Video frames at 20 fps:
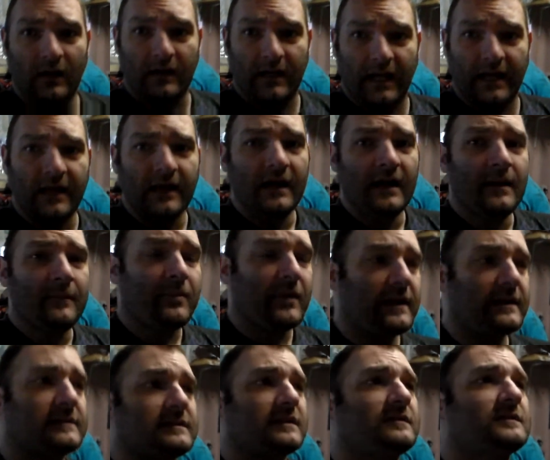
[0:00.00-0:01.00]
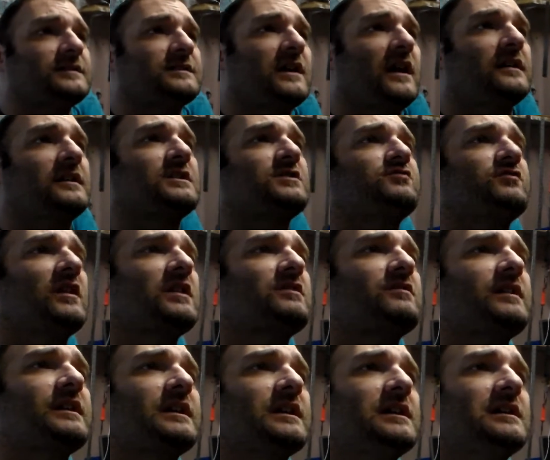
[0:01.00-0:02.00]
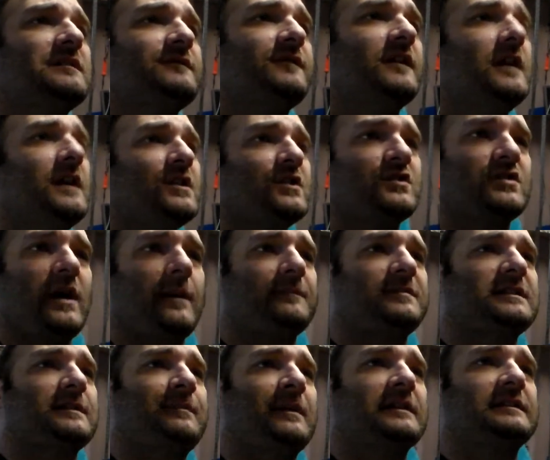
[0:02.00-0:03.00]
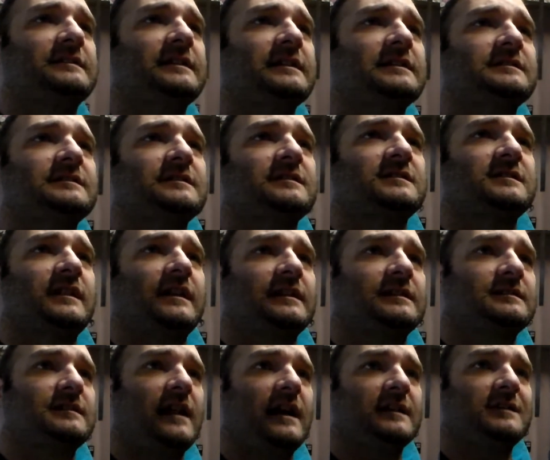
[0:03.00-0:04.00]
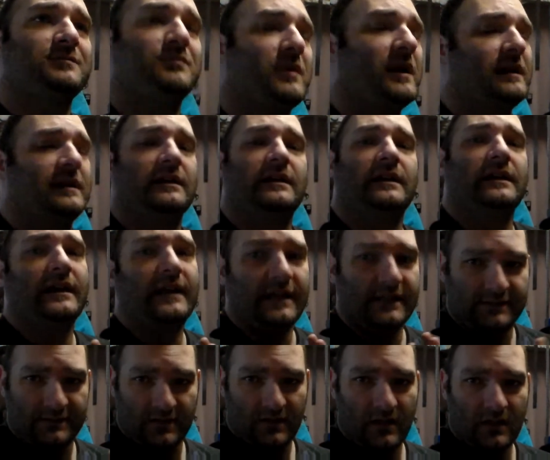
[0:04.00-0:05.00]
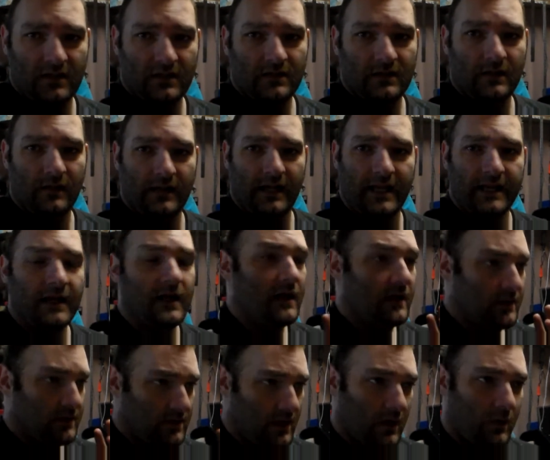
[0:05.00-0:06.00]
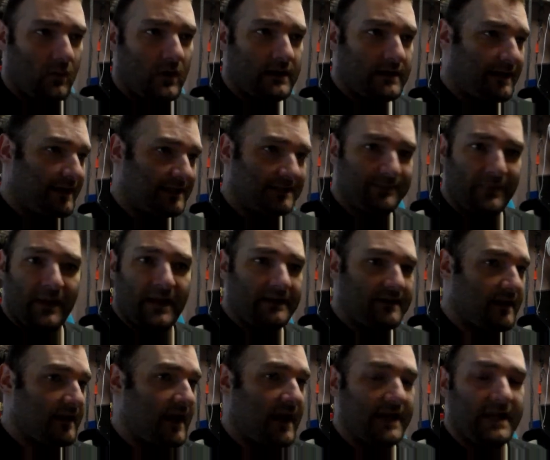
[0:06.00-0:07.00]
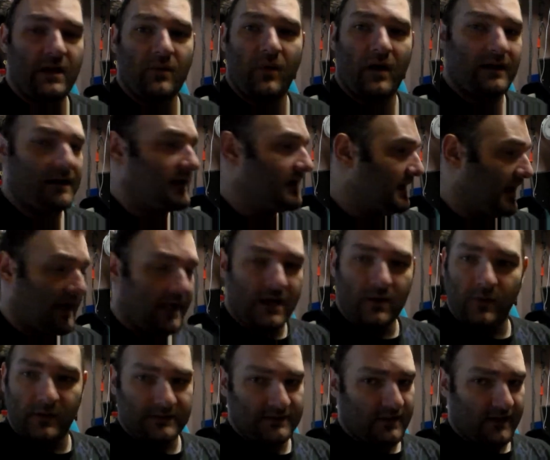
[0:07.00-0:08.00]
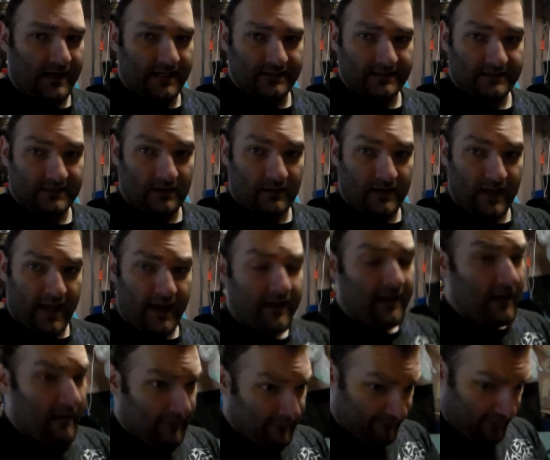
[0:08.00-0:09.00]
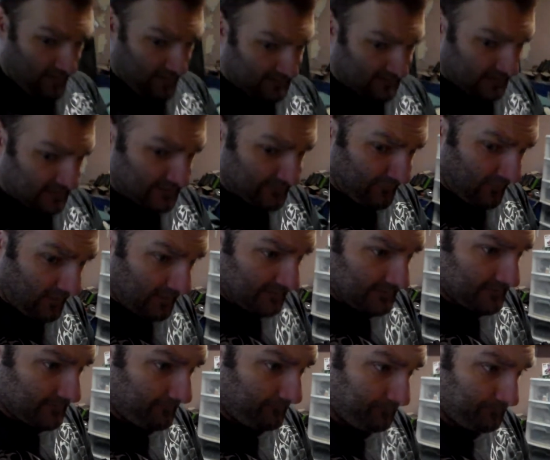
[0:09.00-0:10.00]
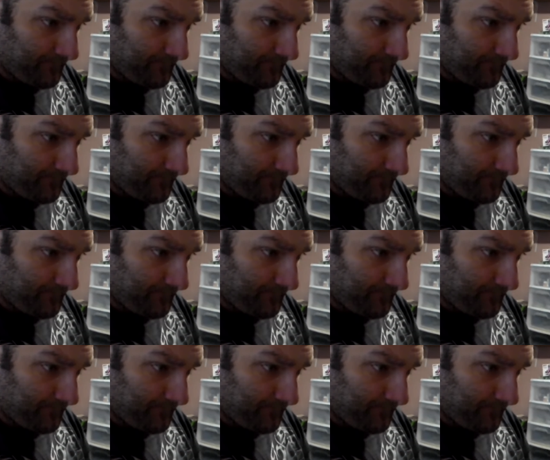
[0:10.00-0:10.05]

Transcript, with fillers: Okay, Please don't start this rhetoric of Trump's the best thing since sliced bread. He's not. Okay? No one is better than anyone in anyone's eyes. Okay? First things first.